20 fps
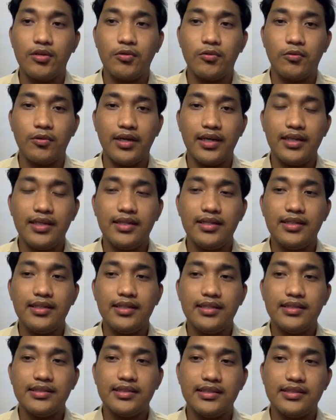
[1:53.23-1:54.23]
while
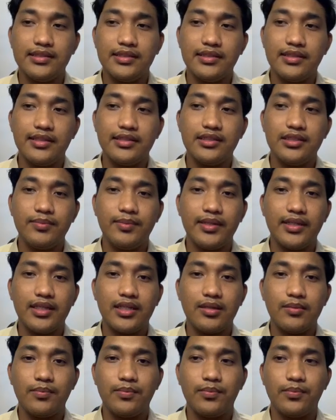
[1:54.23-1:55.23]
the generator
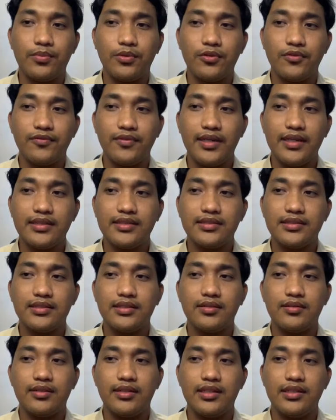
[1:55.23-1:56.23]
backup provides
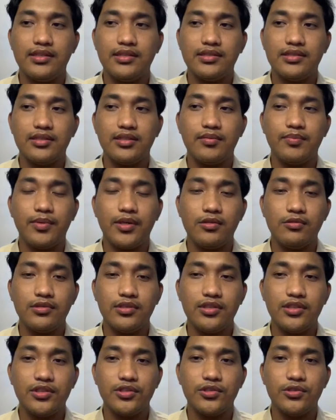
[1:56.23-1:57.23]
additional
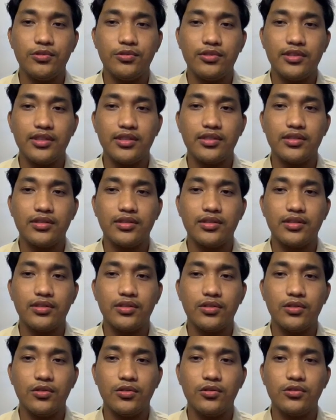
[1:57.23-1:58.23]
power during
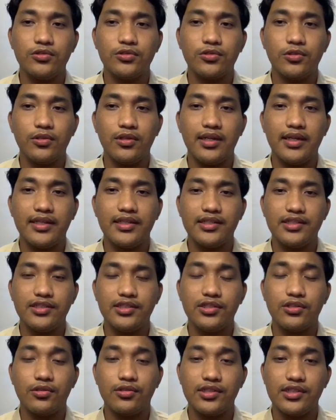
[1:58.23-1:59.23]
low solar
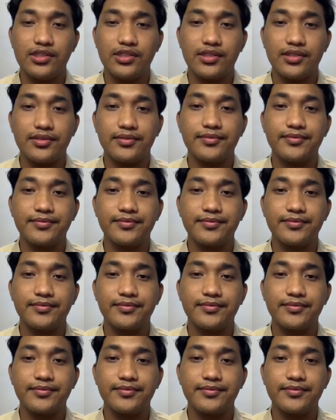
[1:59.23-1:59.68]
energy condition.